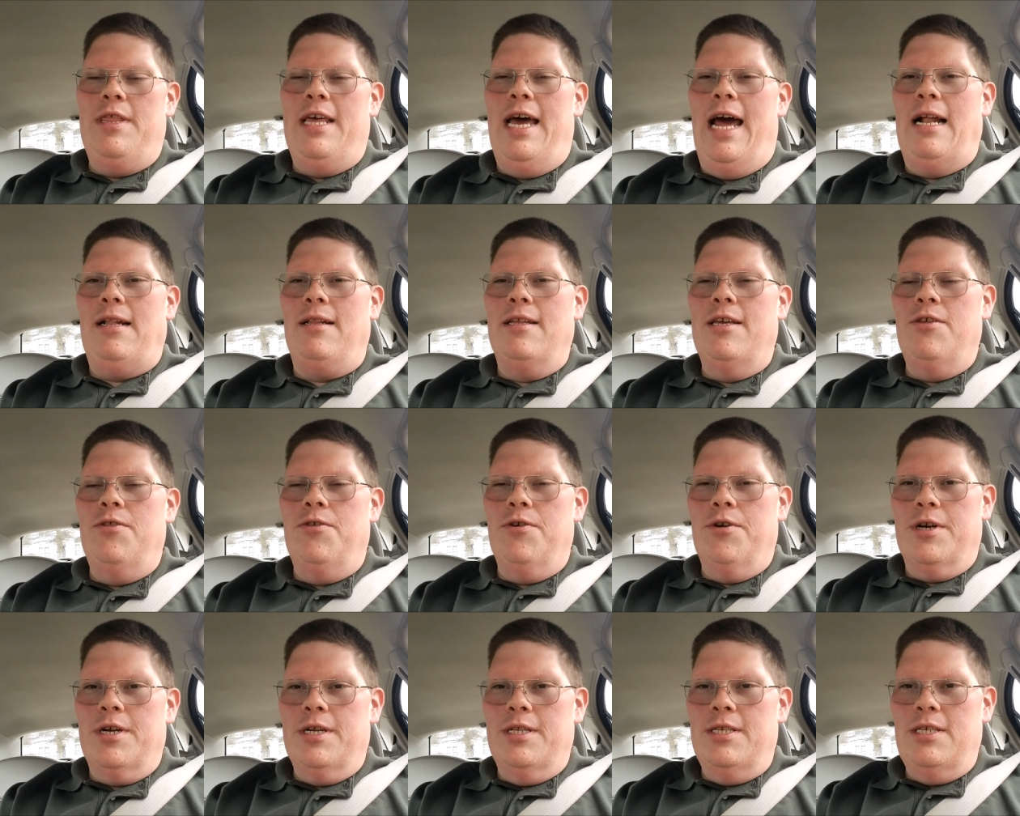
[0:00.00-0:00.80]
That'll
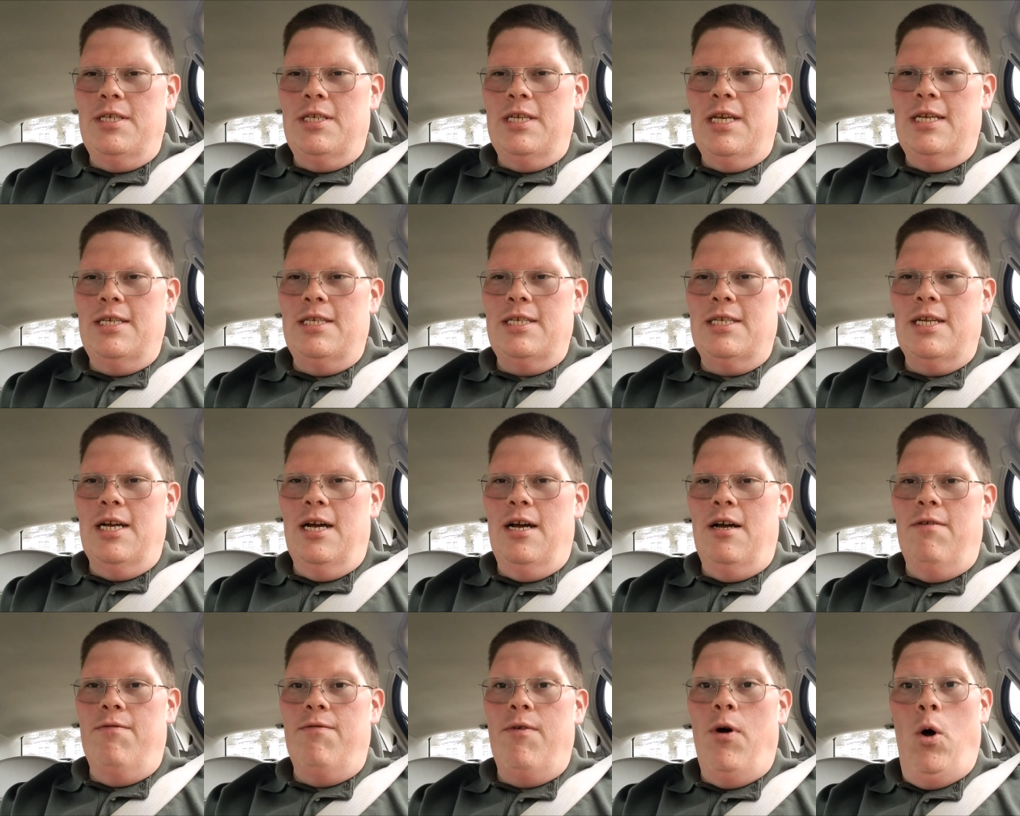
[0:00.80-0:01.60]
either consist
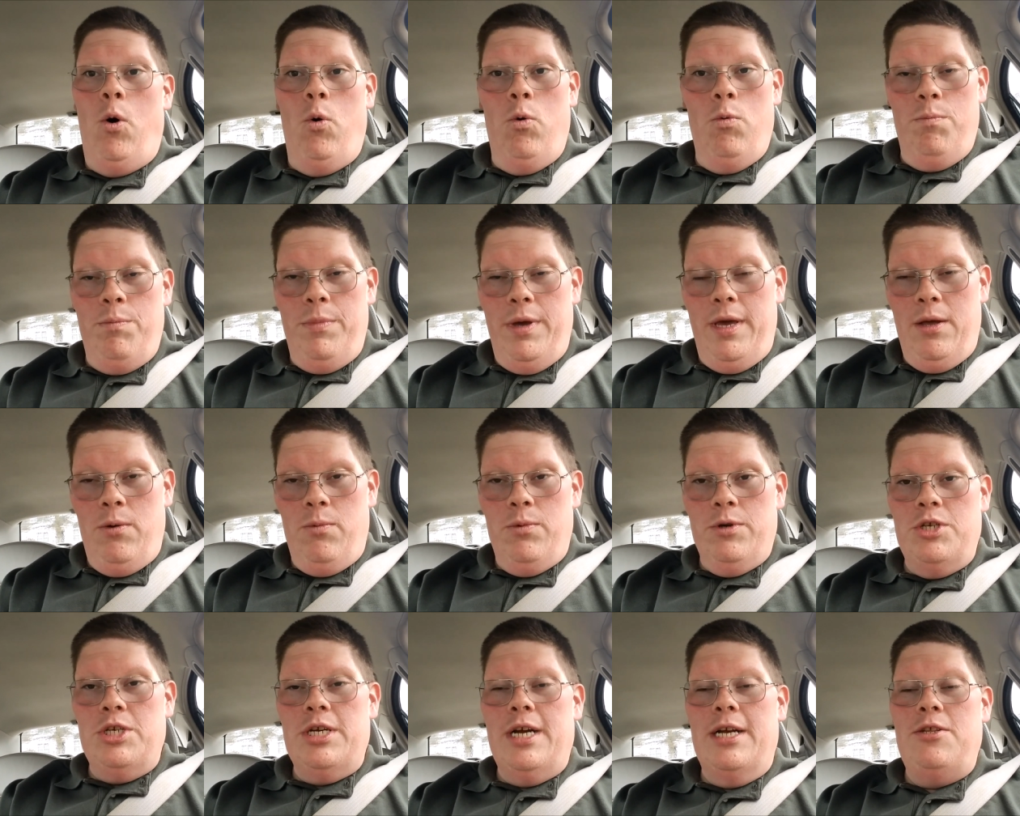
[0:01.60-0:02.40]
of oatmeal,
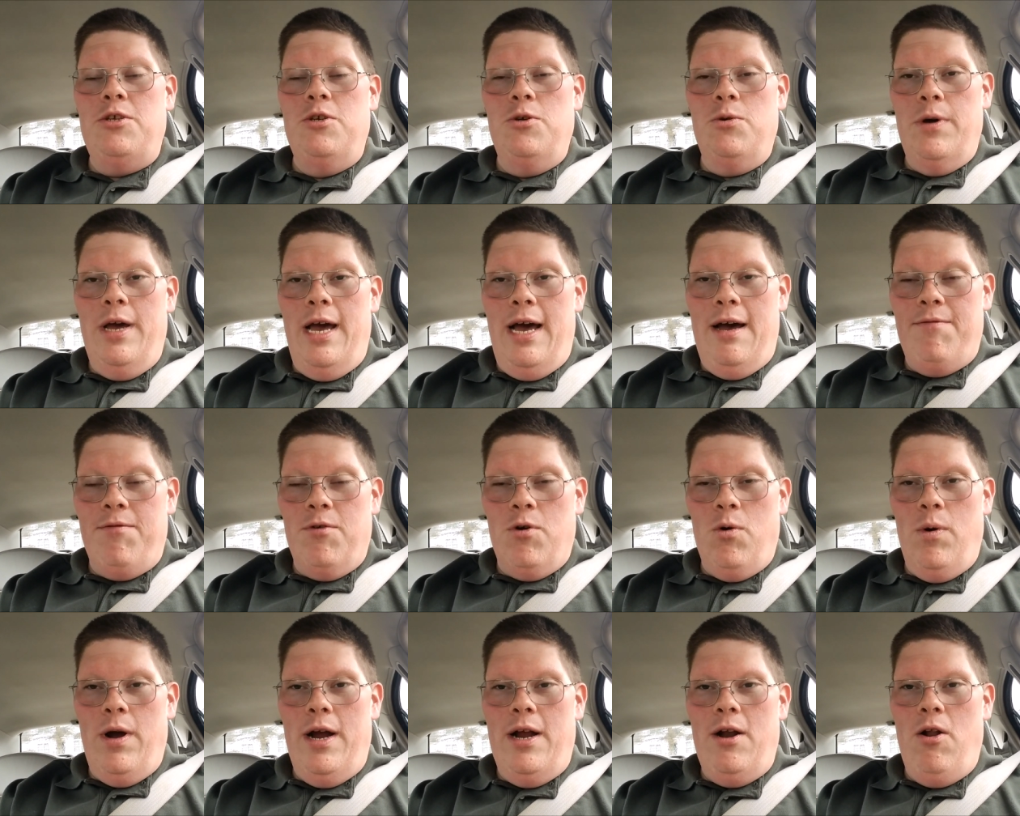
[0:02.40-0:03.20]
which I do
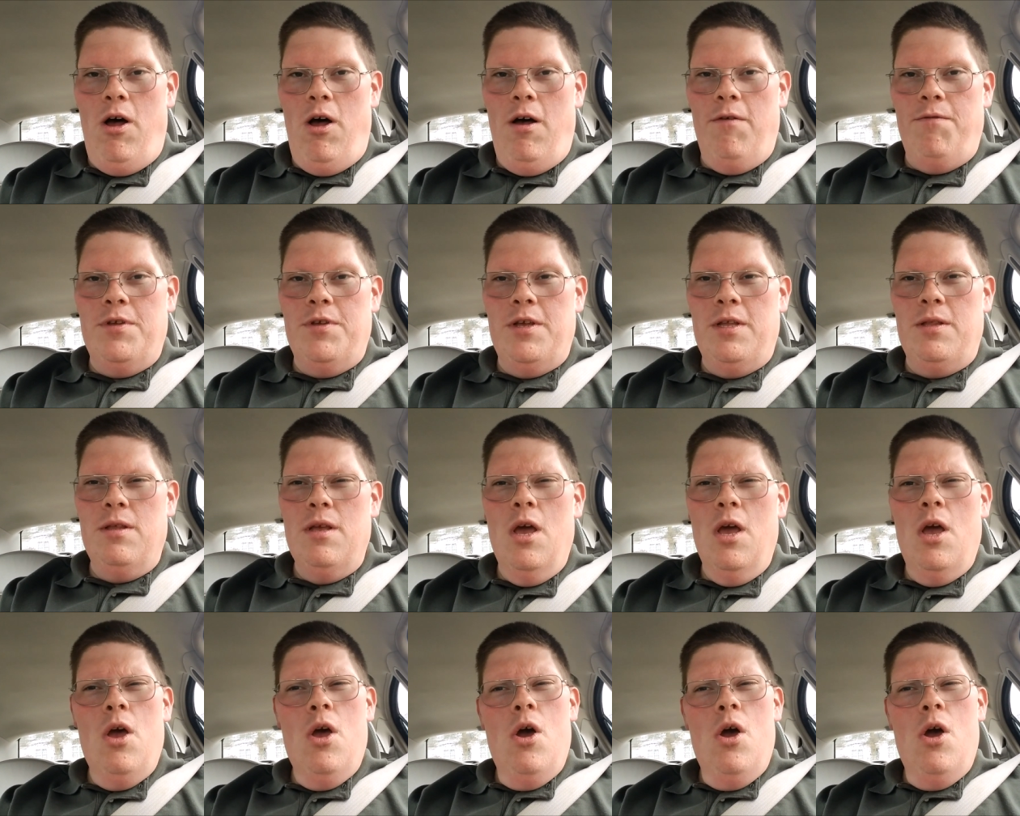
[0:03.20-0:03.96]
have quite often,